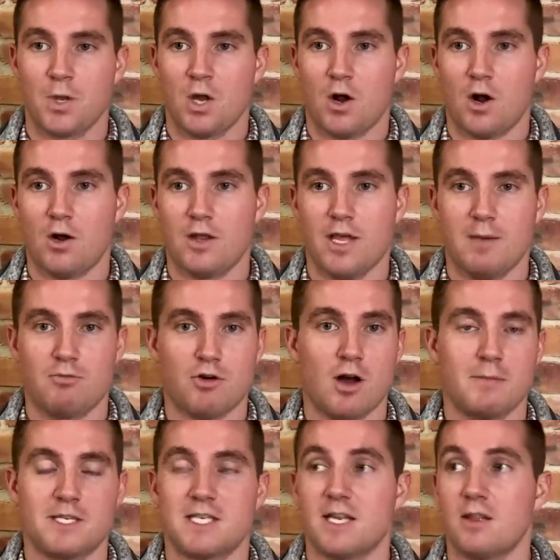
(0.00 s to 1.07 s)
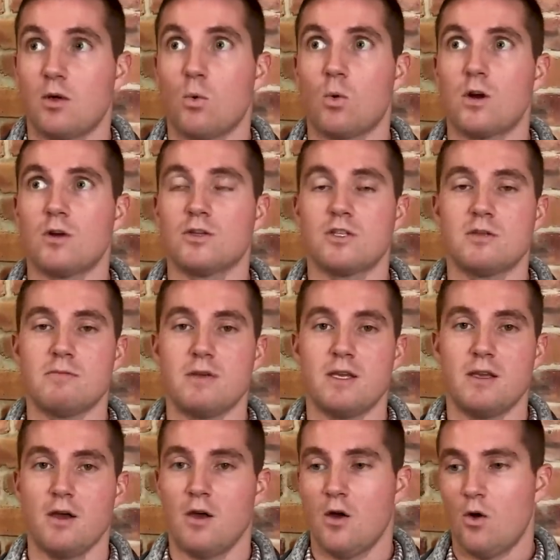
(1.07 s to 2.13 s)
Are they promising the world to me?
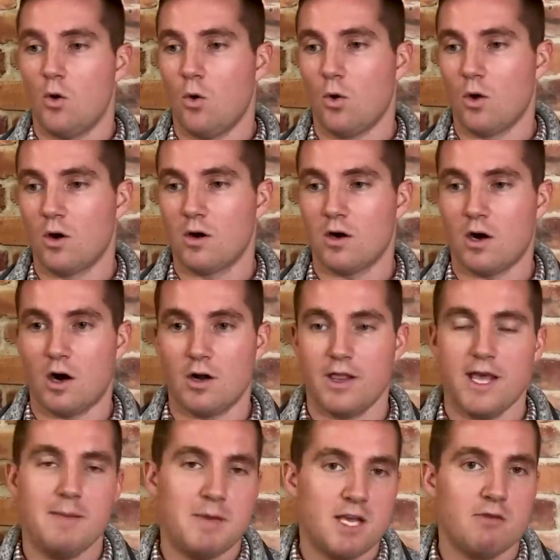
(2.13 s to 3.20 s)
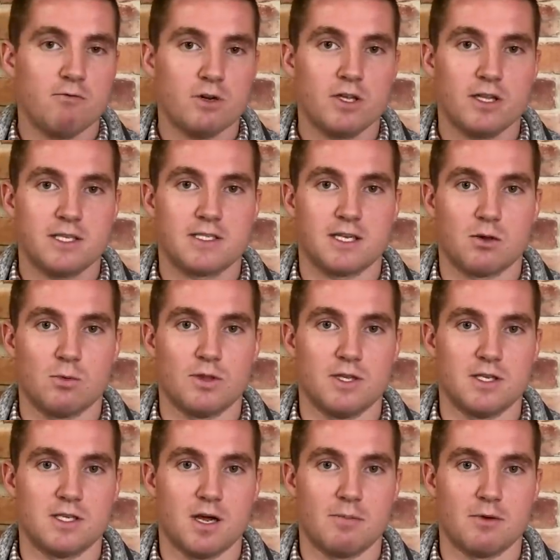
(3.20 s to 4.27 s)
Or are they being realistic with
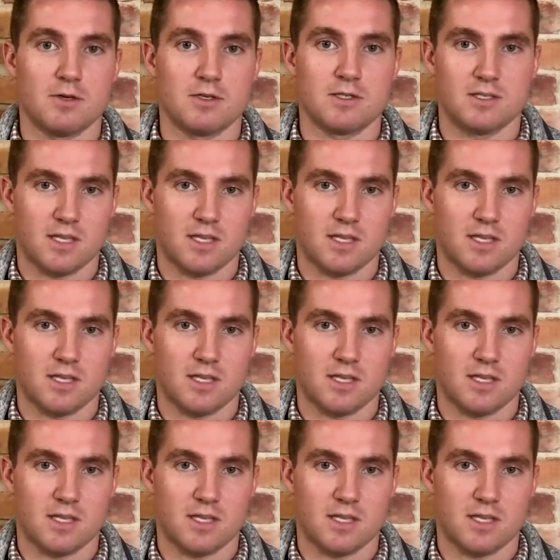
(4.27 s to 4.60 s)
these numbers?